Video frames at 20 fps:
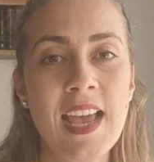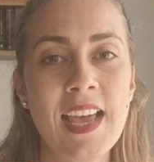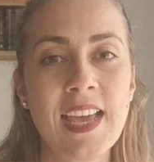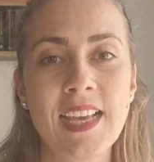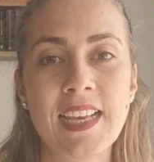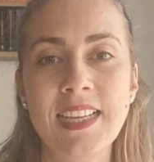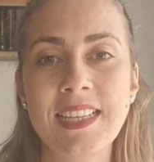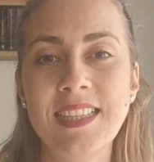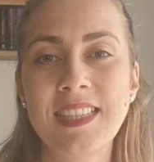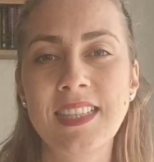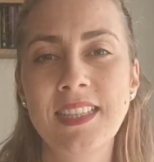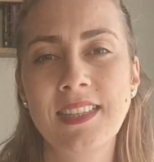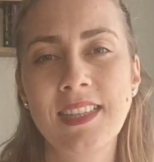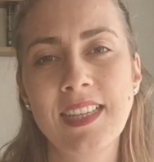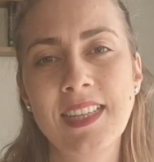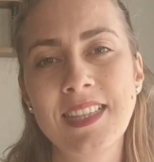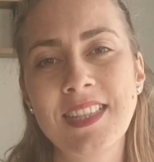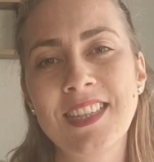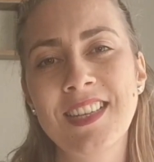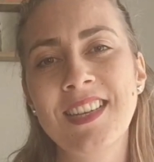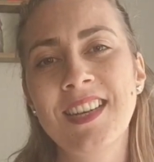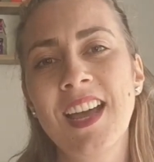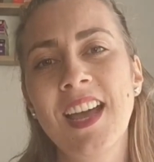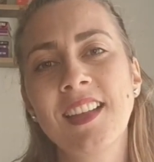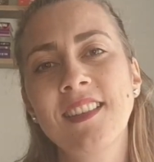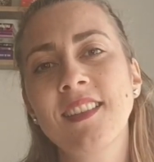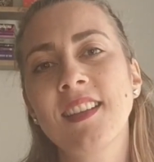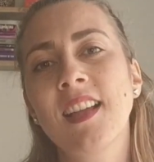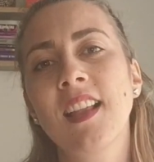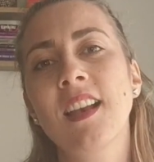is that it's
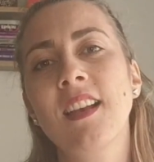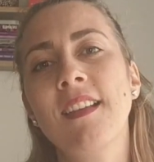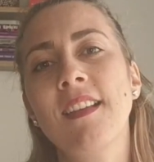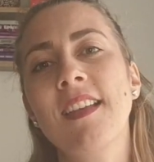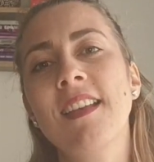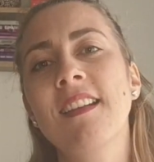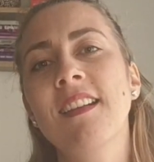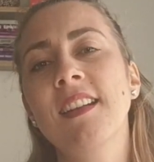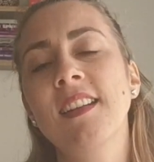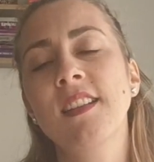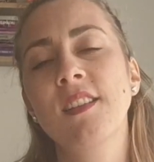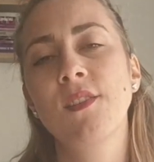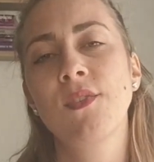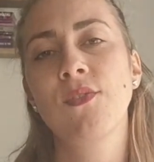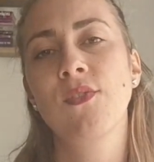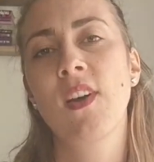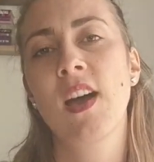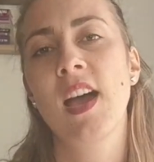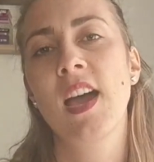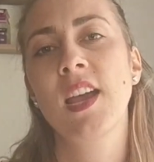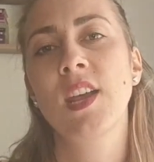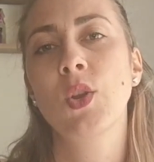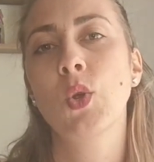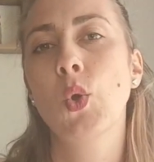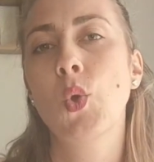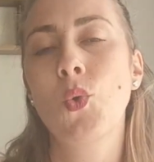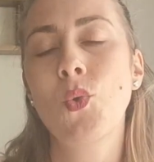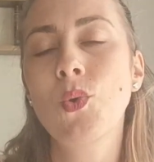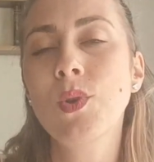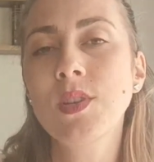not clearly defined
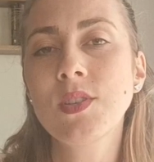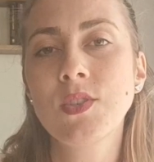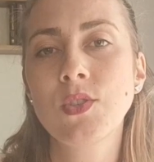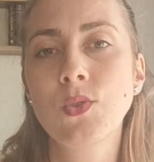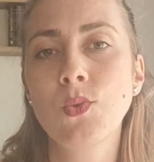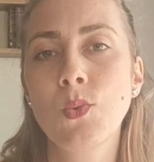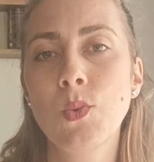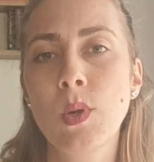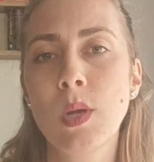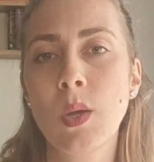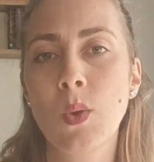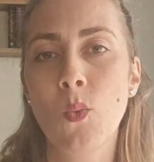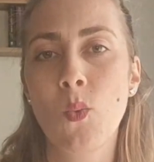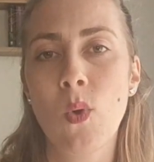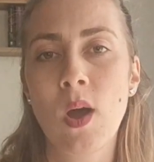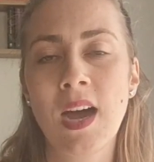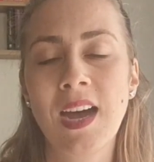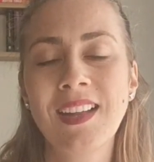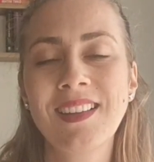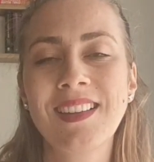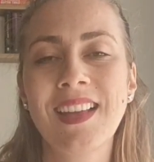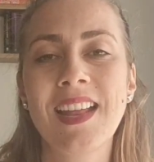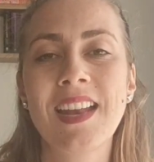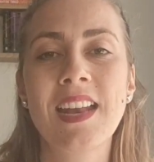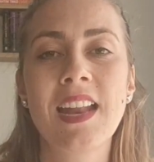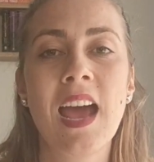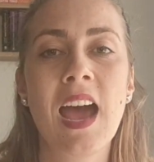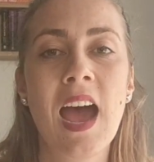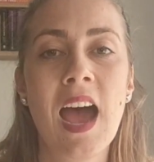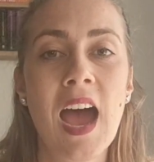who is doing what and
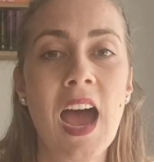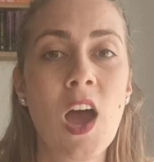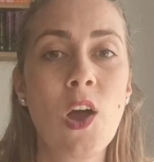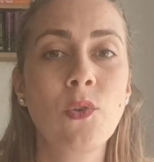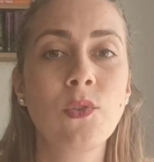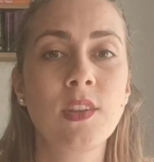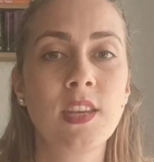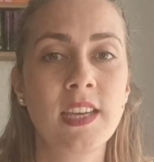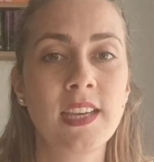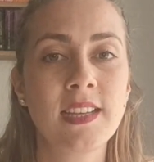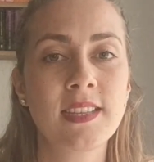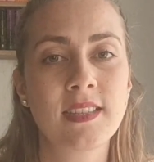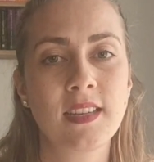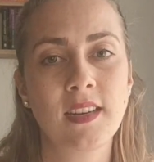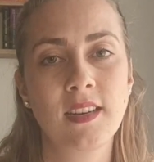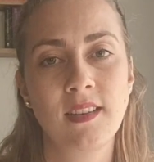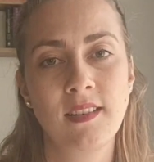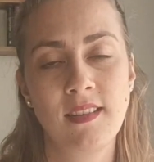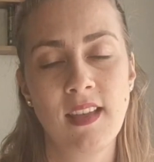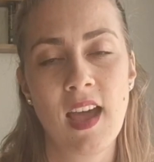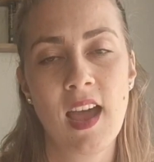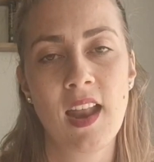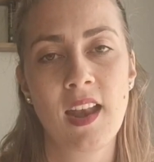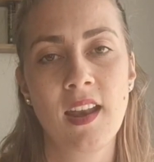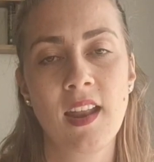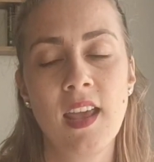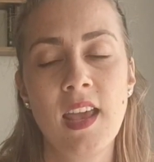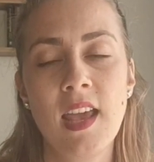how things are done.